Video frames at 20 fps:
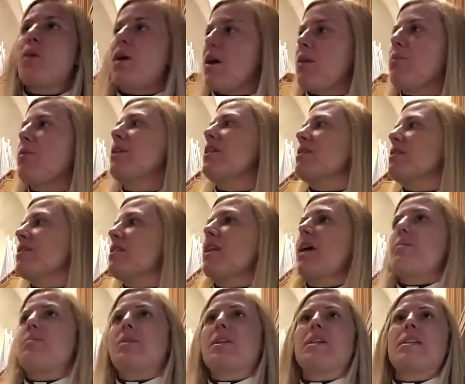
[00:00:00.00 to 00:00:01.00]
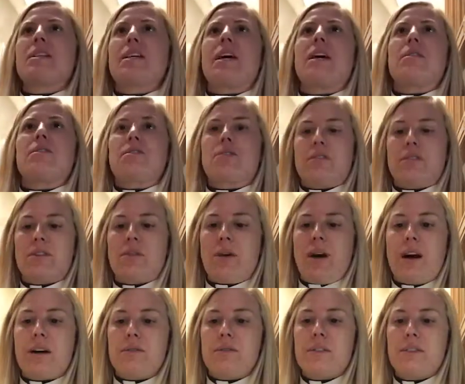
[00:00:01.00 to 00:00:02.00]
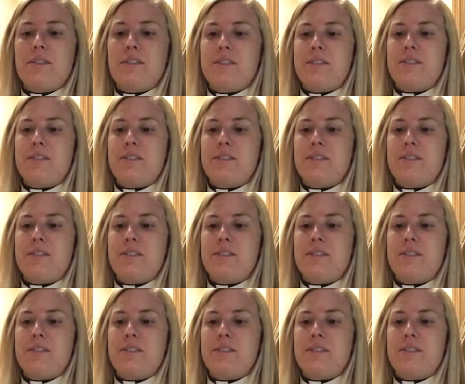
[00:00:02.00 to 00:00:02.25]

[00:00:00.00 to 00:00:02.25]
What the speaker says: where we slept in a tent on the ground.